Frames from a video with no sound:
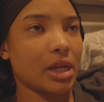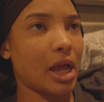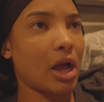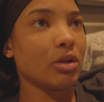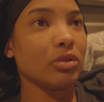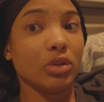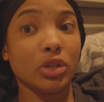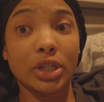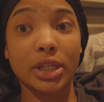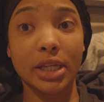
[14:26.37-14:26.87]

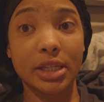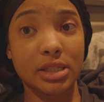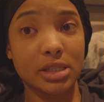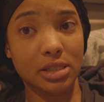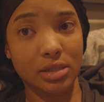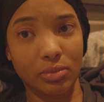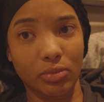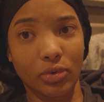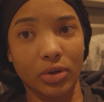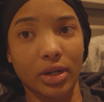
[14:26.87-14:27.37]
I'll look at
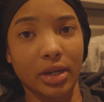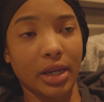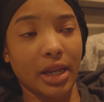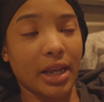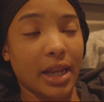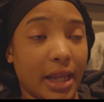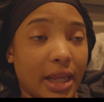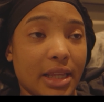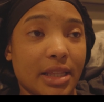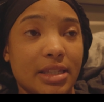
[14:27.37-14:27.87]
someone
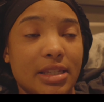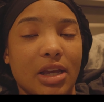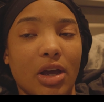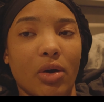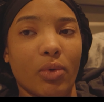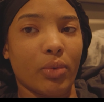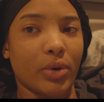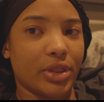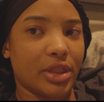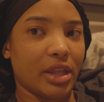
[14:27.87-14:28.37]
and I could
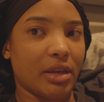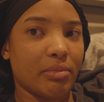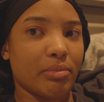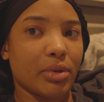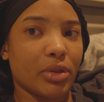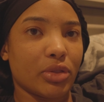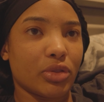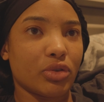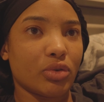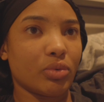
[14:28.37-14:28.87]
tell what they've
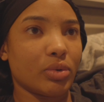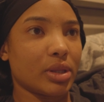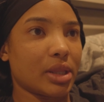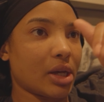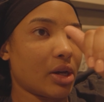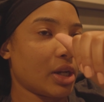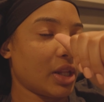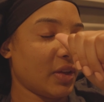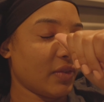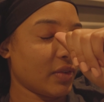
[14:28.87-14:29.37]
been through
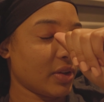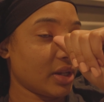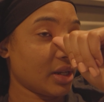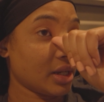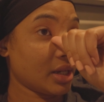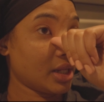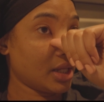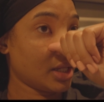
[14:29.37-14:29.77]
without even